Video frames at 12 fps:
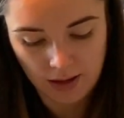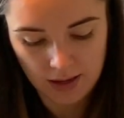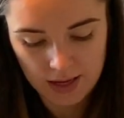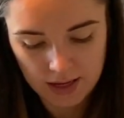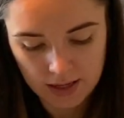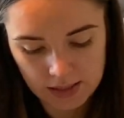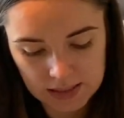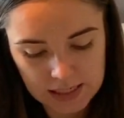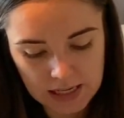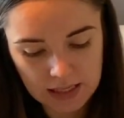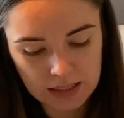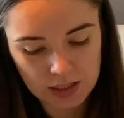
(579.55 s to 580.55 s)
It
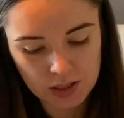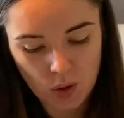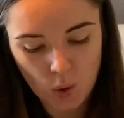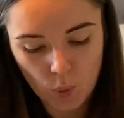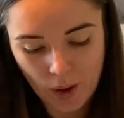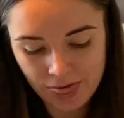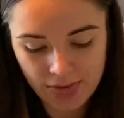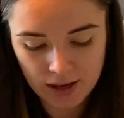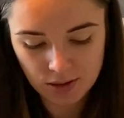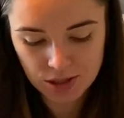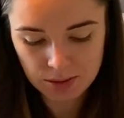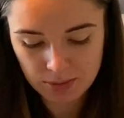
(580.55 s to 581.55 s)
contains
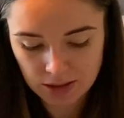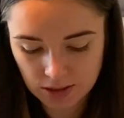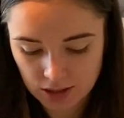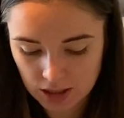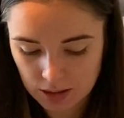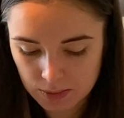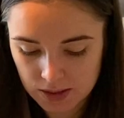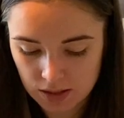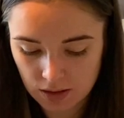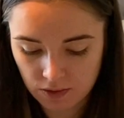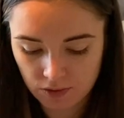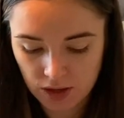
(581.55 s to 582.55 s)
1,000 milligrams
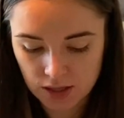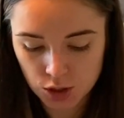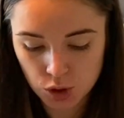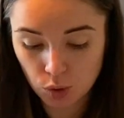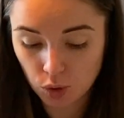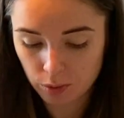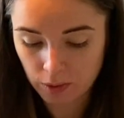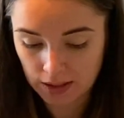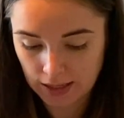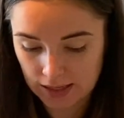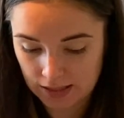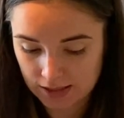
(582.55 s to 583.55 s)
of
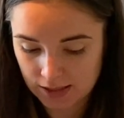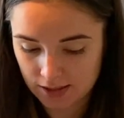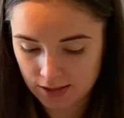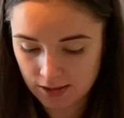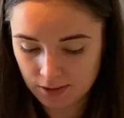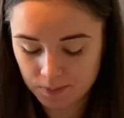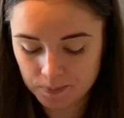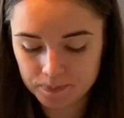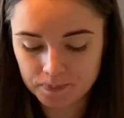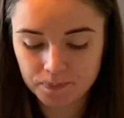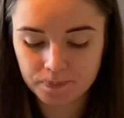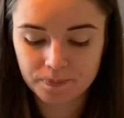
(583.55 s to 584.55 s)
ascorbic acid
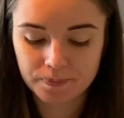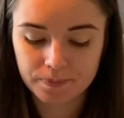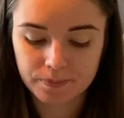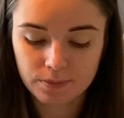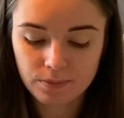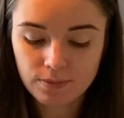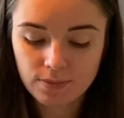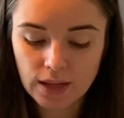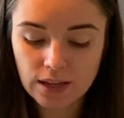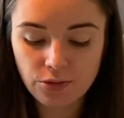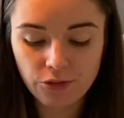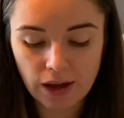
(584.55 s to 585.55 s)

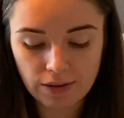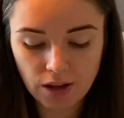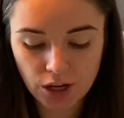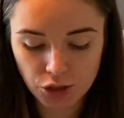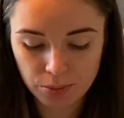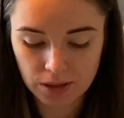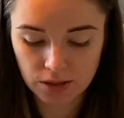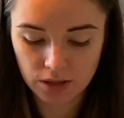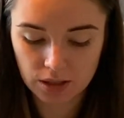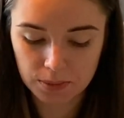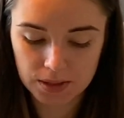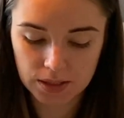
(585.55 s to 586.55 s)
and 500
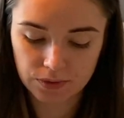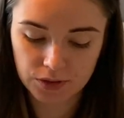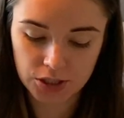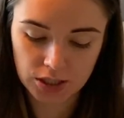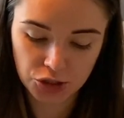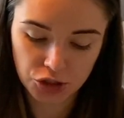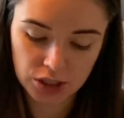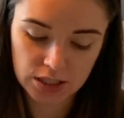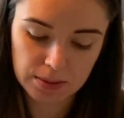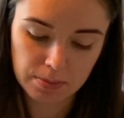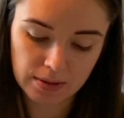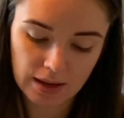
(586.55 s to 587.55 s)
milligrams of
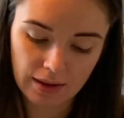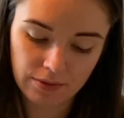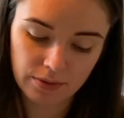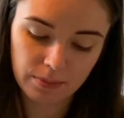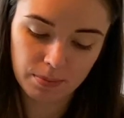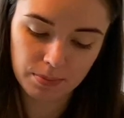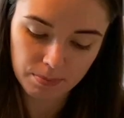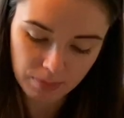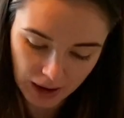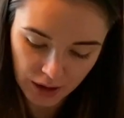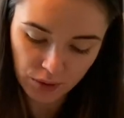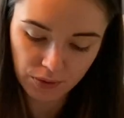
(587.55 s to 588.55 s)
citrus
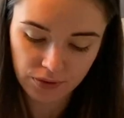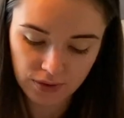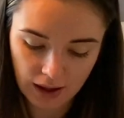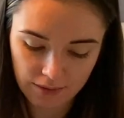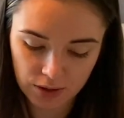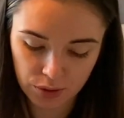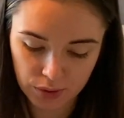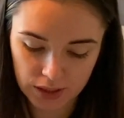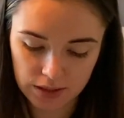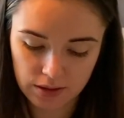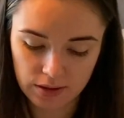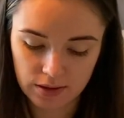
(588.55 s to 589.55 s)

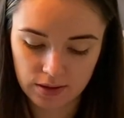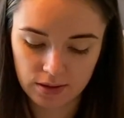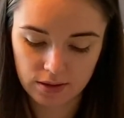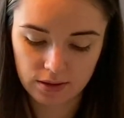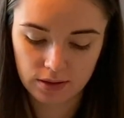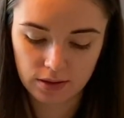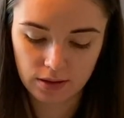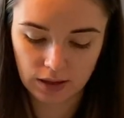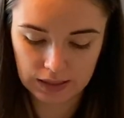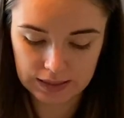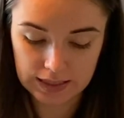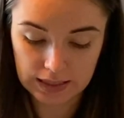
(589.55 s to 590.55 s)
bioflavonoid
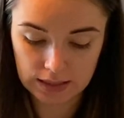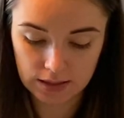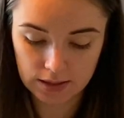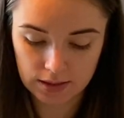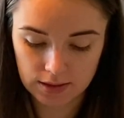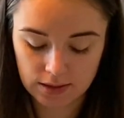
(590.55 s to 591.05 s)
content.